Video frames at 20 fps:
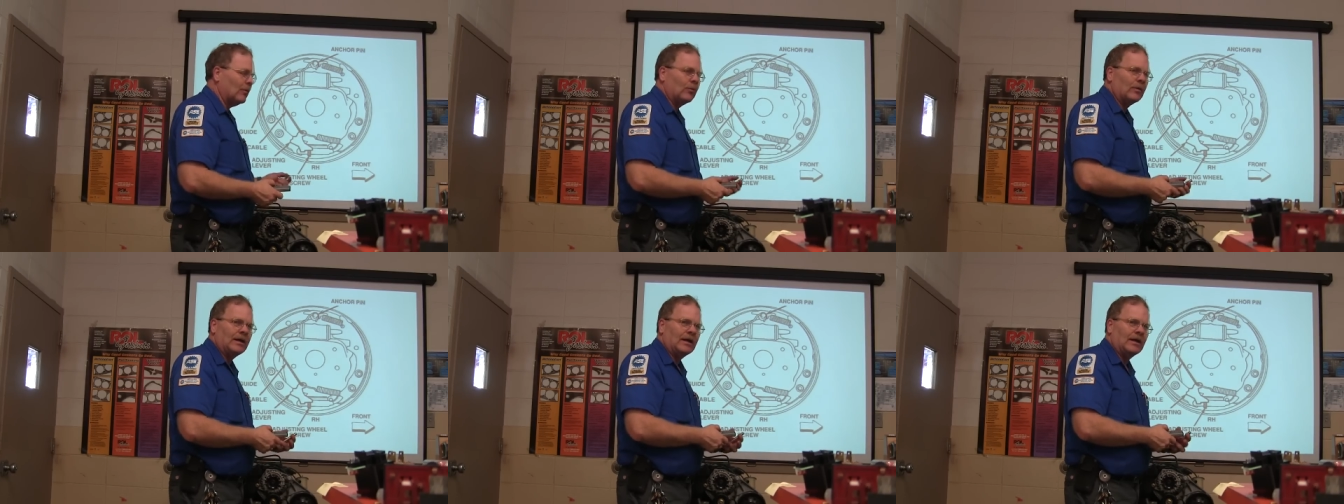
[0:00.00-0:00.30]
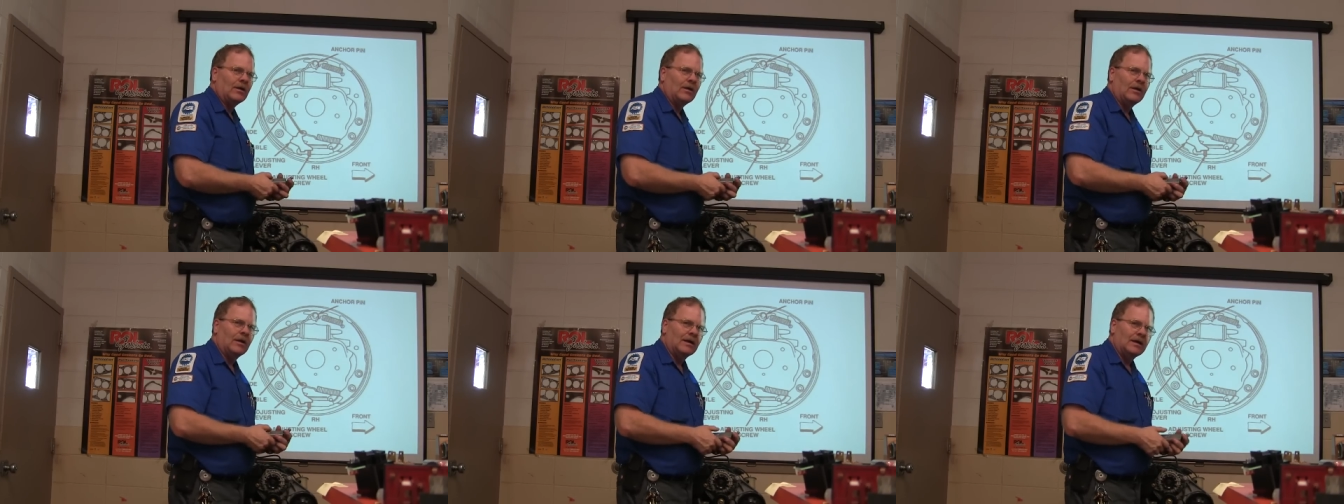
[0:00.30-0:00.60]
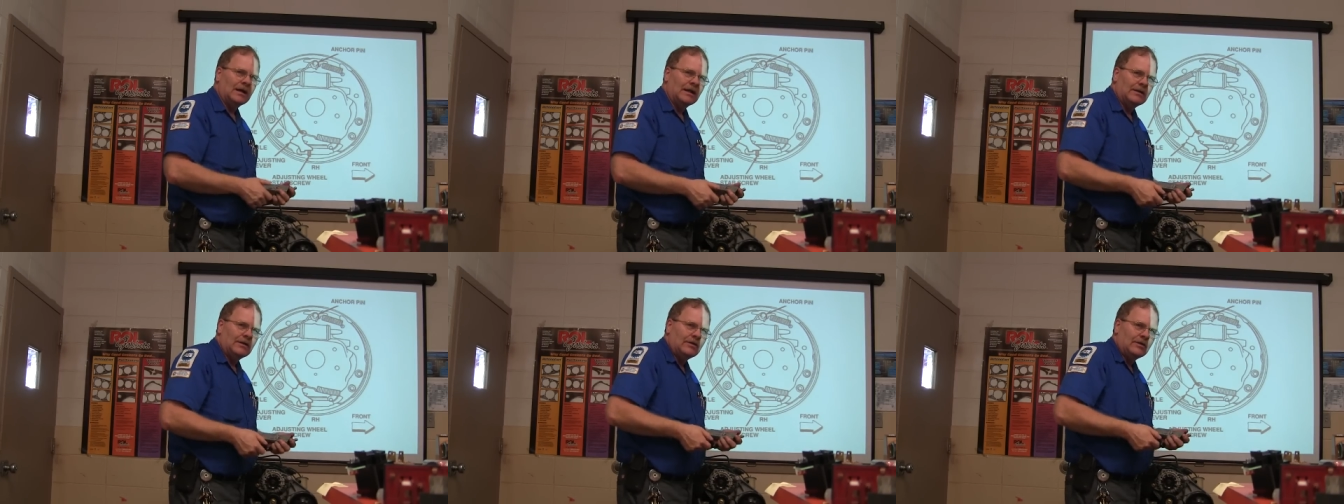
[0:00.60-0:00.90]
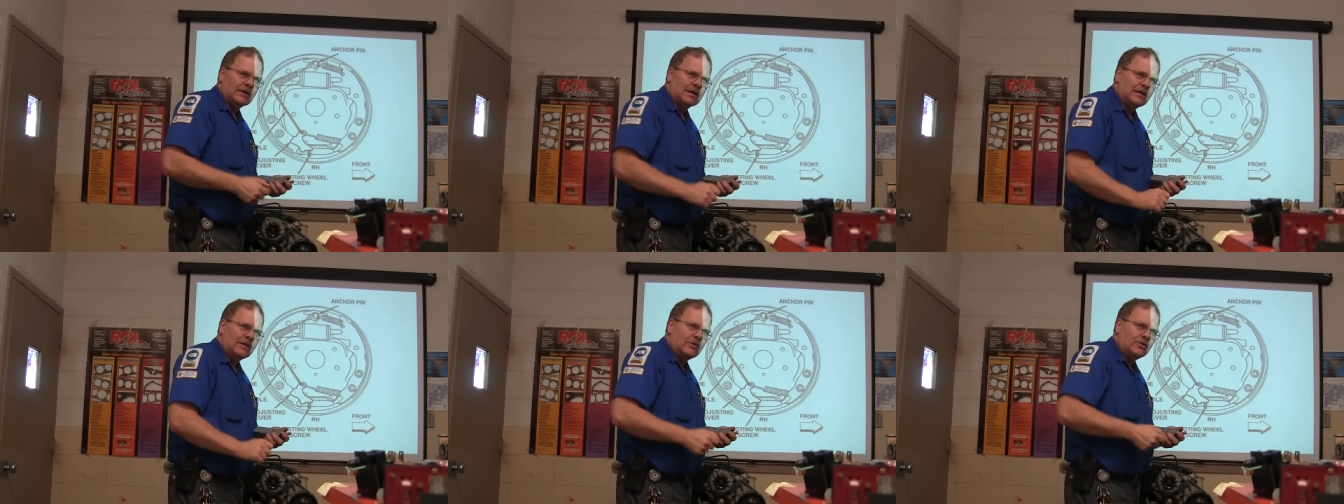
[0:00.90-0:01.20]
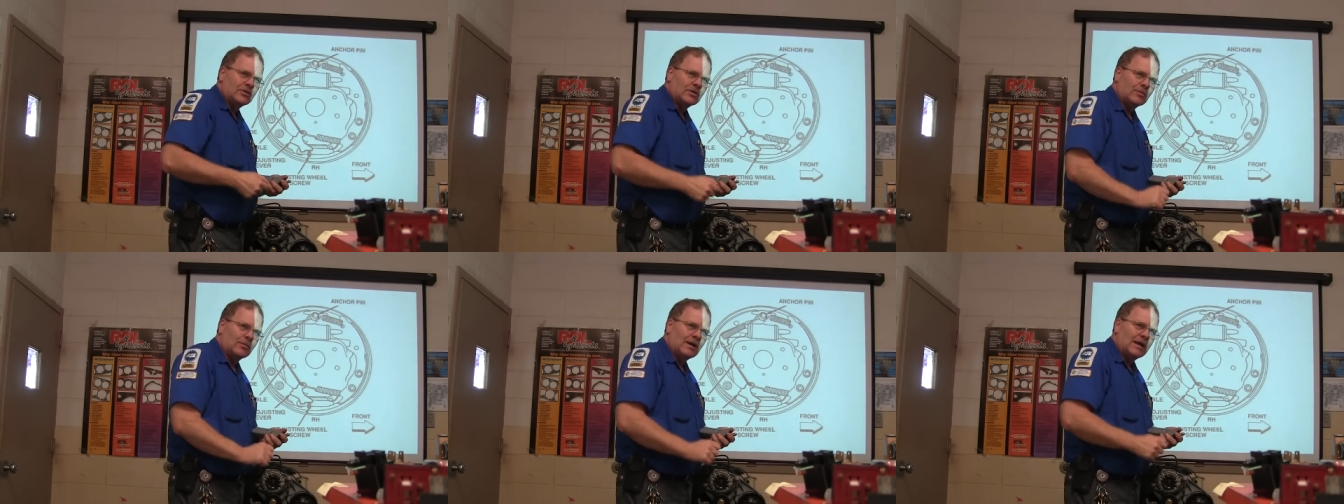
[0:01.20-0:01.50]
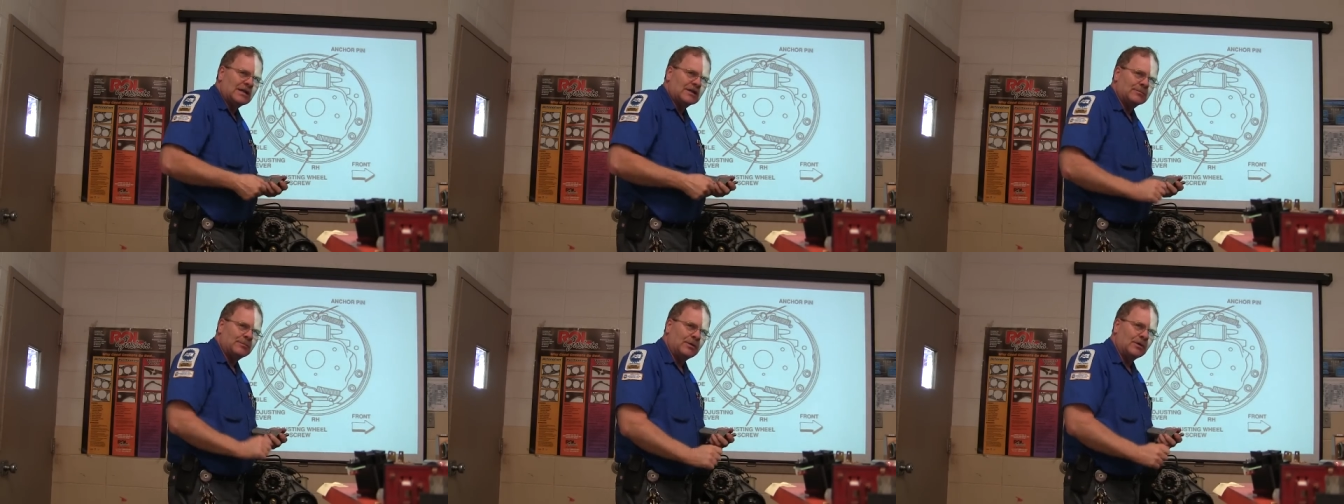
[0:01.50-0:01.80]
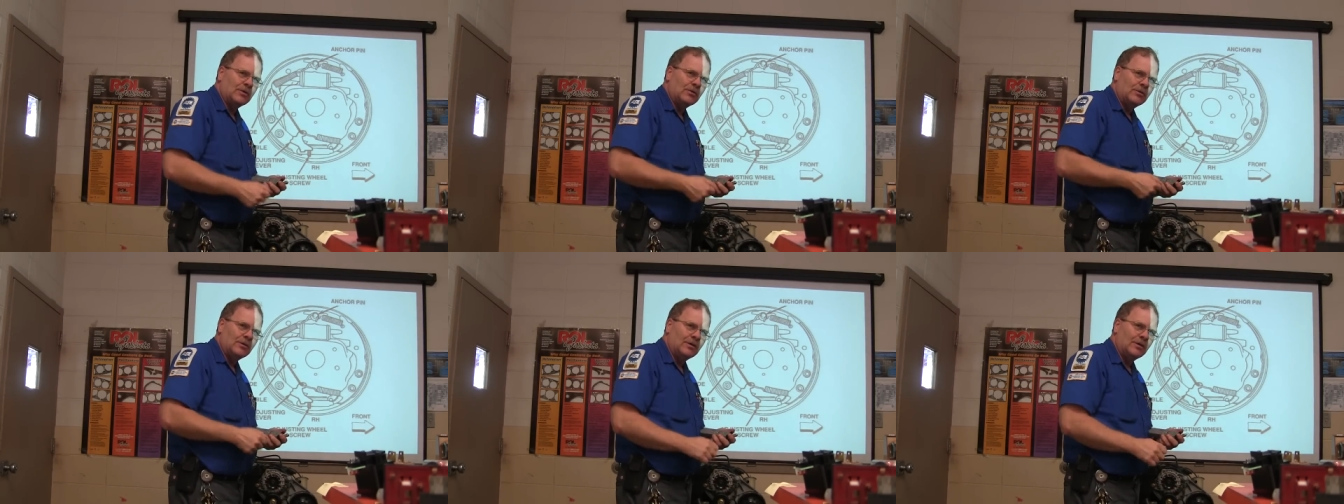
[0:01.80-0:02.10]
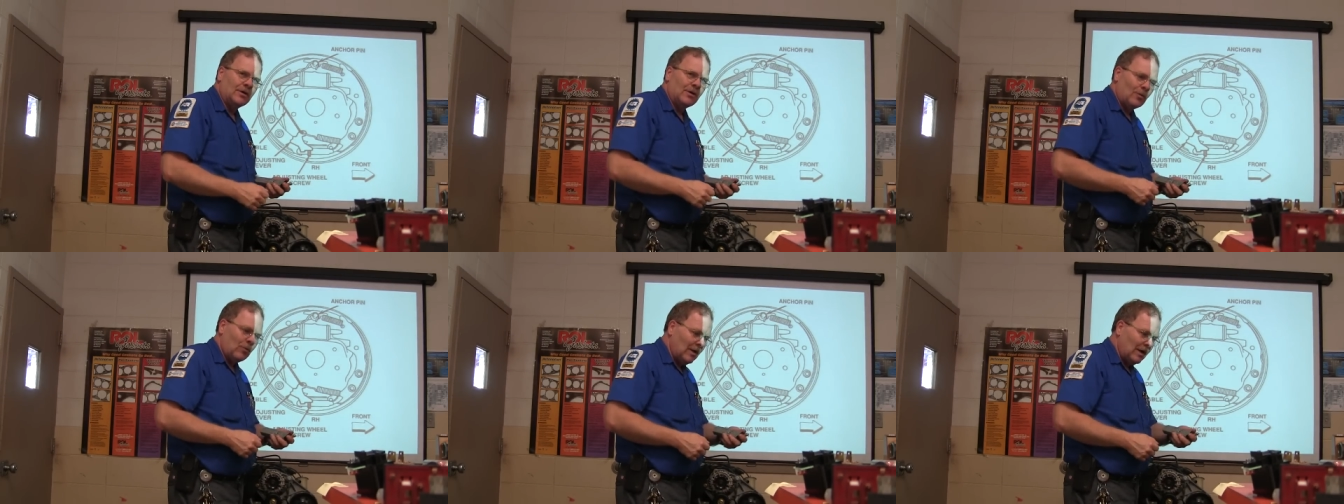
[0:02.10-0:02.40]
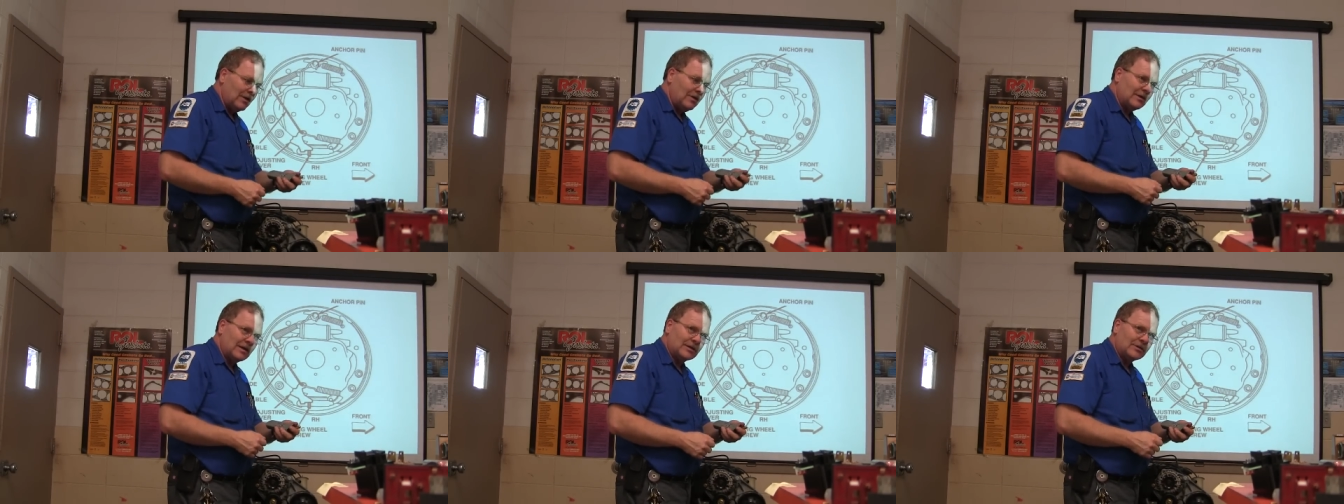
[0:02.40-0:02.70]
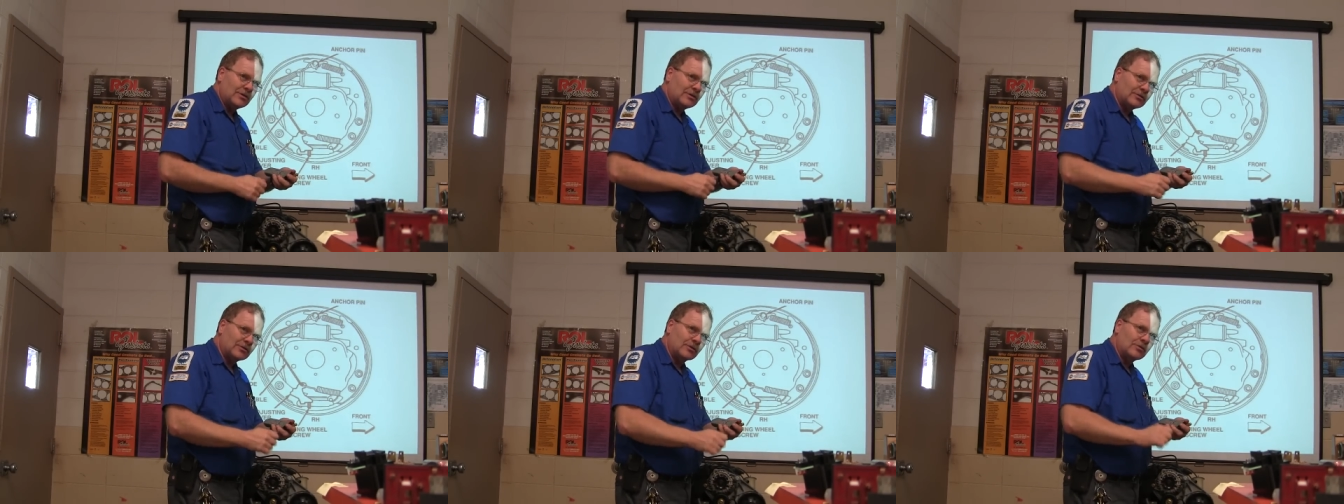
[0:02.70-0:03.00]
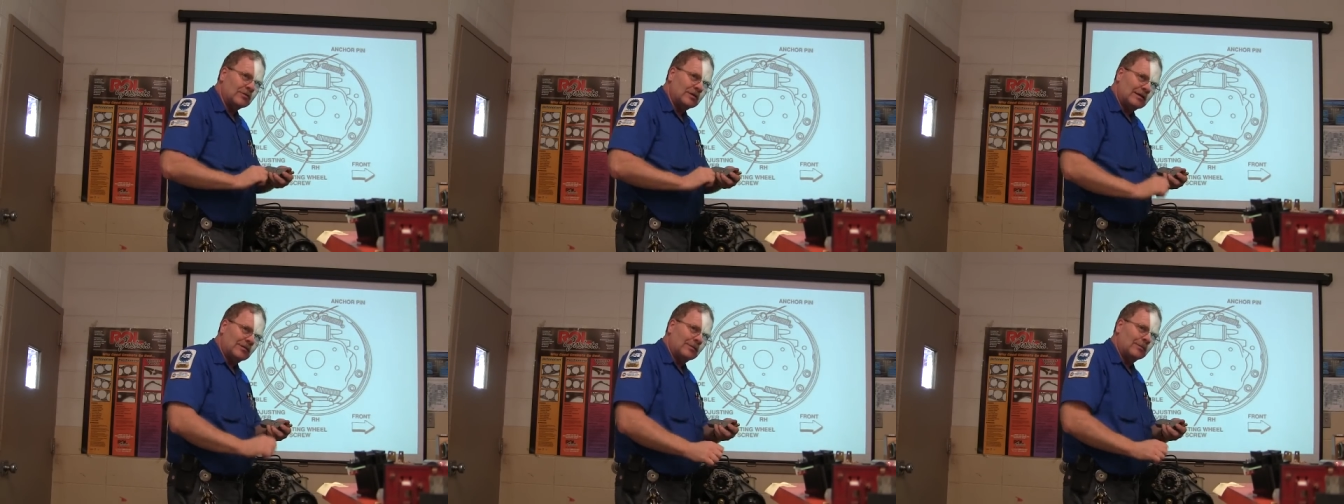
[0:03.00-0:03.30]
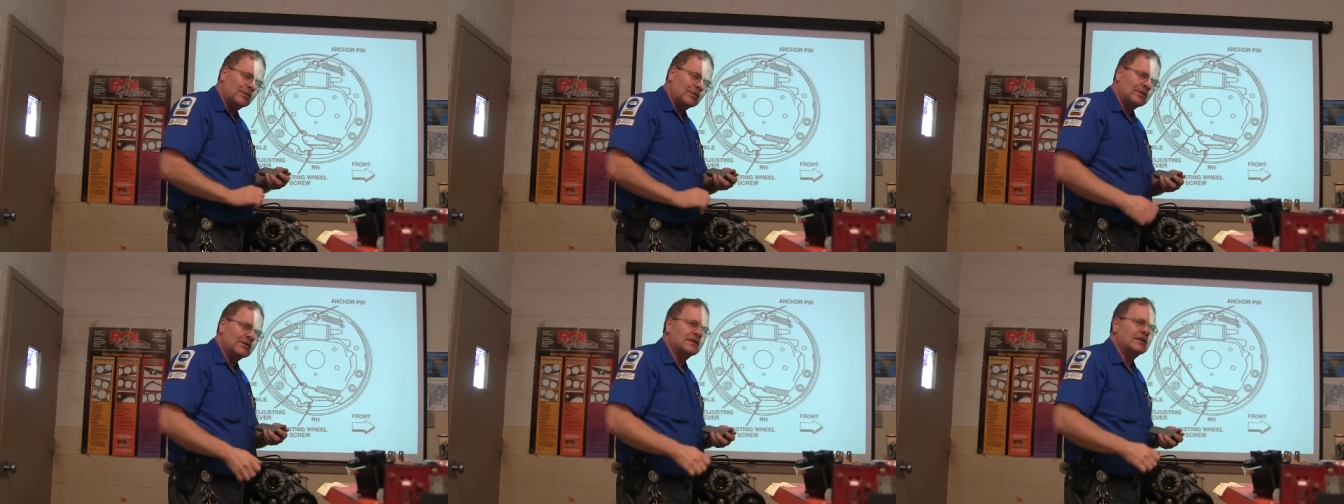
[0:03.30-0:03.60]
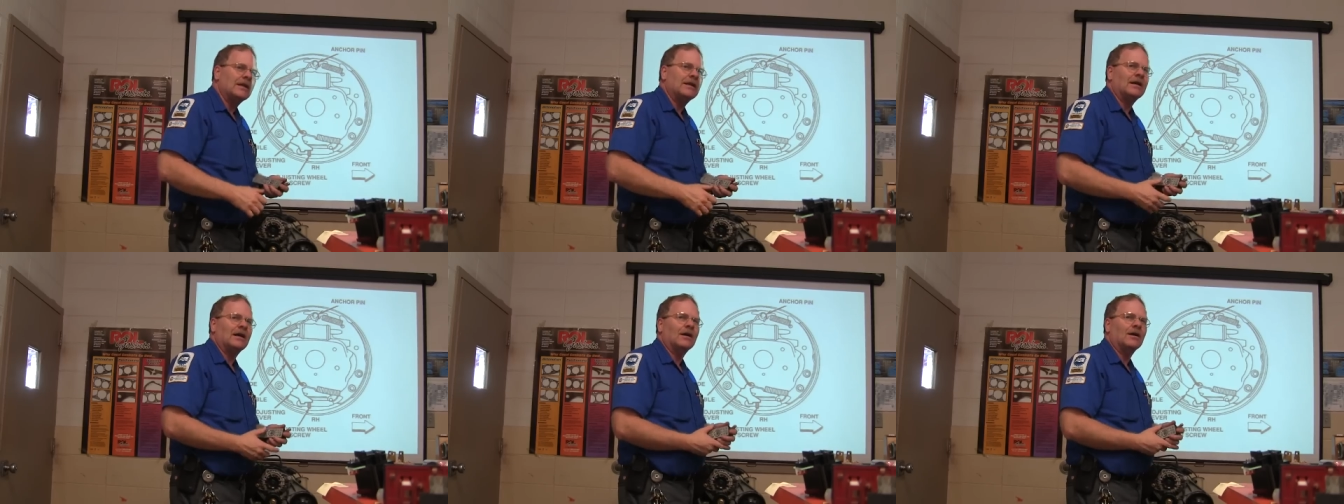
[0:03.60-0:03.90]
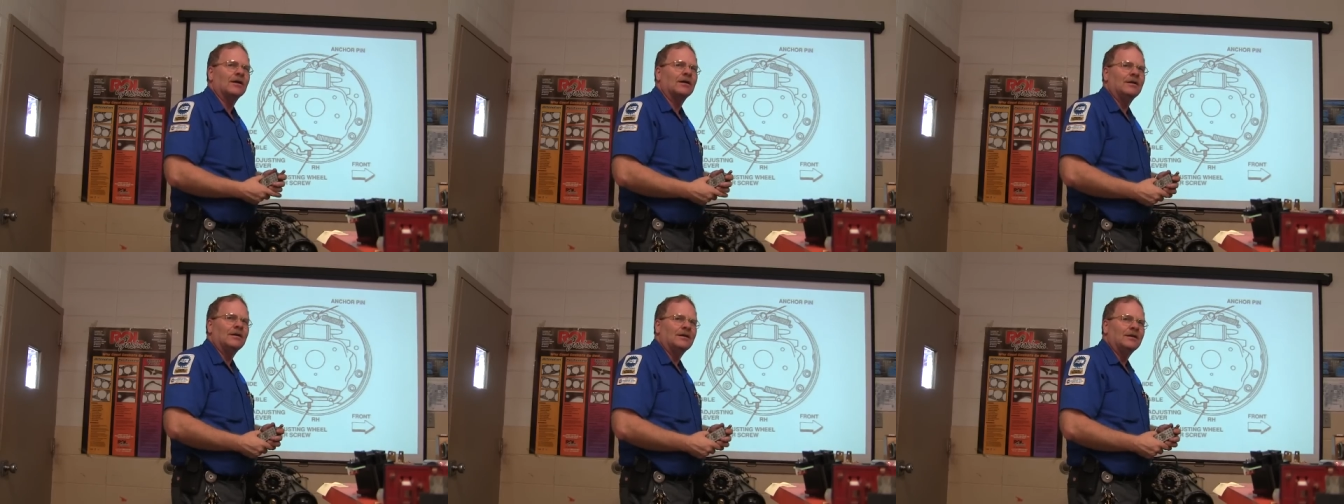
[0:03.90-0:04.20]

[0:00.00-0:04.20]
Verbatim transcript: wheel and then you got to use your brake spoon while you got your screwdriver pushed in there